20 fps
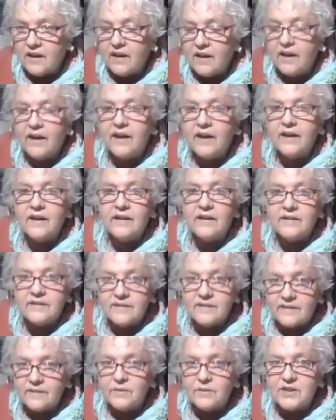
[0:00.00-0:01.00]
and
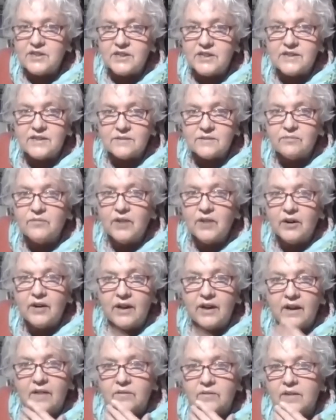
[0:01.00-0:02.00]
which is very
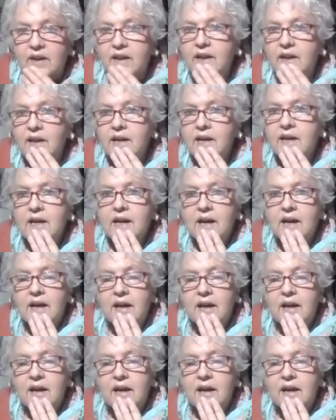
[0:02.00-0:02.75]
lovely. And